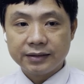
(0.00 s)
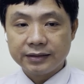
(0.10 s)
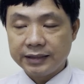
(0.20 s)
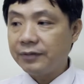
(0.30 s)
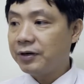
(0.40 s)

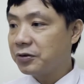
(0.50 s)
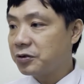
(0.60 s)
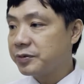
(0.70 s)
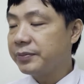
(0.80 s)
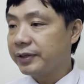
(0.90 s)
Yeah, very
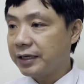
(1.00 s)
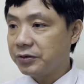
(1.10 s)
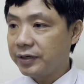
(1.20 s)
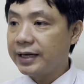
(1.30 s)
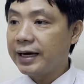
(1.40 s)
good. To
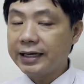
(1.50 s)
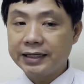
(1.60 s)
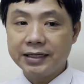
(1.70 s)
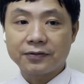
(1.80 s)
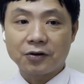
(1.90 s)
get the
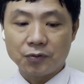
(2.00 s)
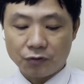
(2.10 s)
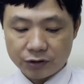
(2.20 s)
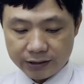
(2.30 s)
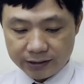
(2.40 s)
idea from the
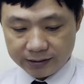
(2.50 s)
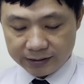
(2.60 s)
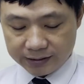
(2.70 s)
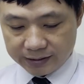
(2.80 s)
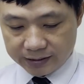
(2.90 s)
voter.
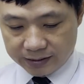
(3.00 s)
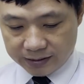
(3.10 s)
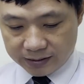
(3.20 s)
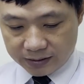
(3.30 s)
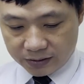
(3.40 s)

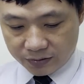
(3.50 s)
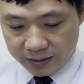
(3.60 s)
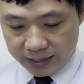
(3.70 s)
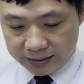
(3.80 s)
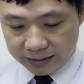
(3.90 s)
Okay,
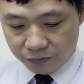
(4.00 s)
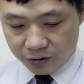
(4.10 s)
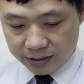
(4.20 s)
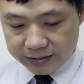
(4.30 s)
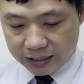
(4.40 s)
and another
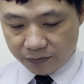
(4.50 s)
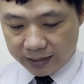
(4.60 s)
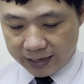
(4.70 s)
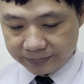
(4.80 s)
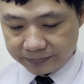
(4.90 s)
one is
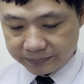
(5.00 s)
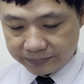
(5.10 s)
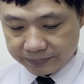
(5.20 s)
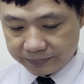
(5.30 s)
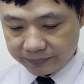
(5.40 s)
overlap.
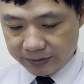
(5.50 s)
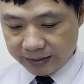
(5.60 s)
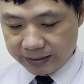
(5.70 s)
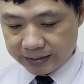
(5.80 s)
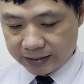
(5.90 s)

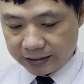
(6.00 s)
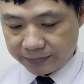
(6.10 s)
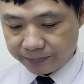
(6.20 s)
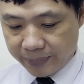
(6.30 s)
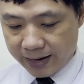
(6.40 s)
Is
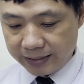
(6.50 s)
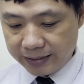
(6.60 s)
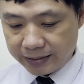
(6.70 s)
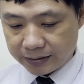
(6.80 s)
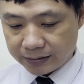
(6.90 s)

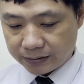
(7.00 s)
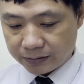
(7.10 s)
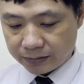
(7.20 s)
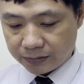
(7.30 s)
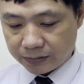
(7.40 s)
partly
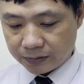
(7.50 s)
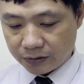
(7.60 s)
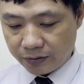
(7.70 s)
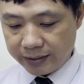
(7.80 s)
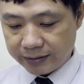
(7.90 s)

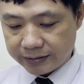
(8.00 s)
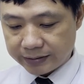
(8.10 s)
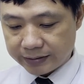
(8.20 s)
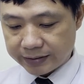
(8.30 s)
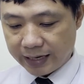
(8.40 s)

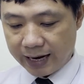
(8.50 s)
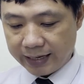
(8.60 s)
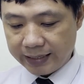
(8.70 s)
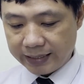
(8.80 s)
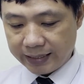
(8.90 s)

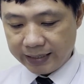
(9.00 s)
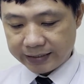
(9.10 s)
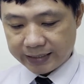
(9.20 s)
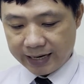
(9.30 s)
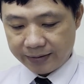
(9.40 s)
coincide in
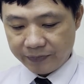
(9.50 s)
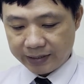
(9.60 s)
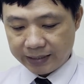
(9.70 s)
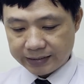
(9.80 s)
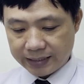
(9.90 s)
time. We
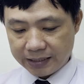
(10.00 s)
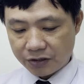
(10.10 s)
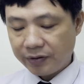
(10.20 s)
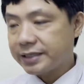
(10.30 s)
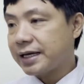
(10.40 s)
can say
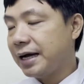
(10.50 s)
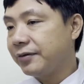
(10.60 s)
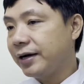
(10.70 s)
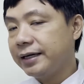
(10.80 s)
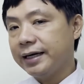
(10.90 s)
coincide, right?